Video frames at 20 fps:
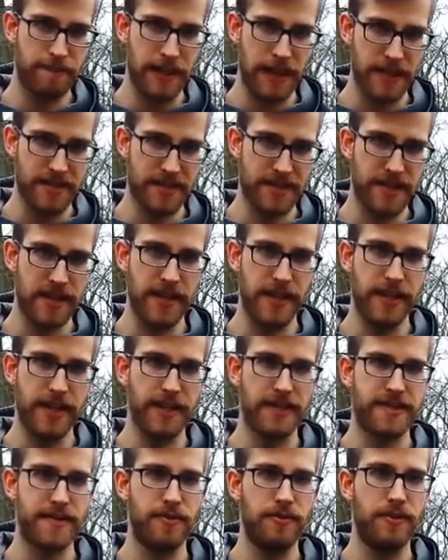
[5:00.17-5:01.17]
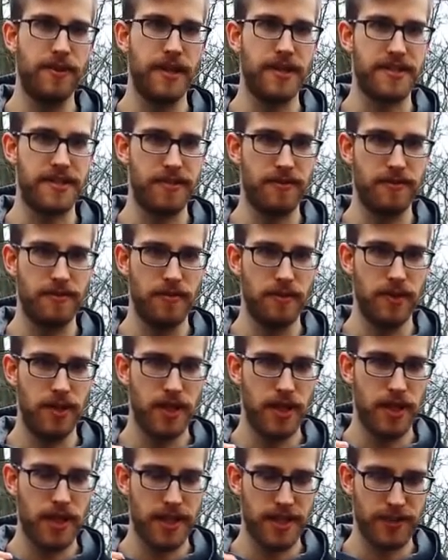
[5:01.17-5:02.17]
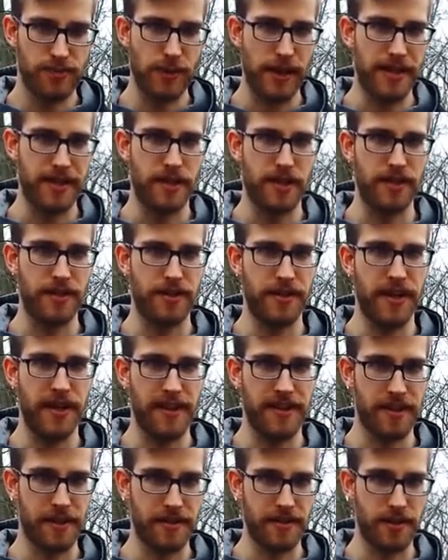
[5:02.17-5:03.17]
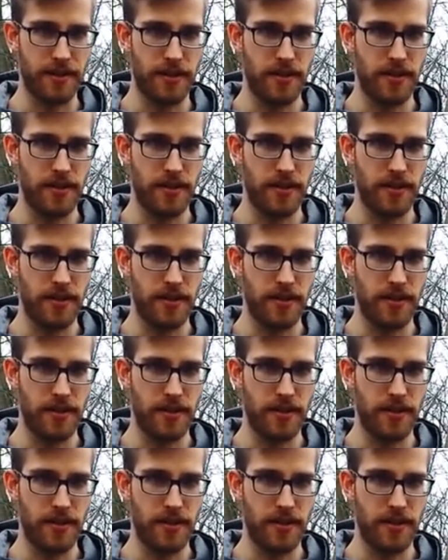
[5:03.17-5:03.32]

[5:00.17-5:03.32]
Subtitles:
plasticky as soon as you sweat underneath it.